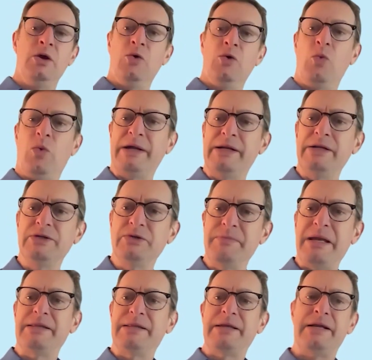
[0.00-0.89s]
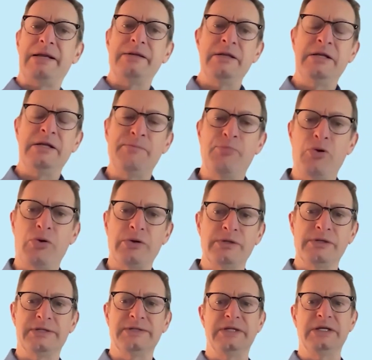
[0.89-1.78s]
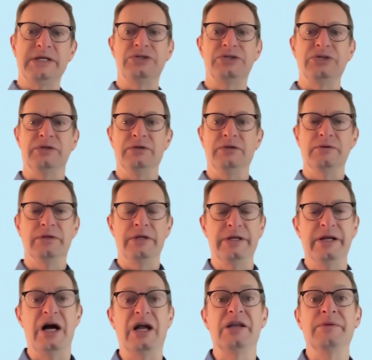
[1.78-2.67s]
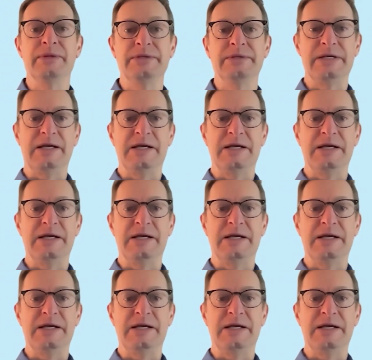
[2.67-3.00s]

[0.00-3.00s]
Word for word: Why did you make that an important distinction, the anonymous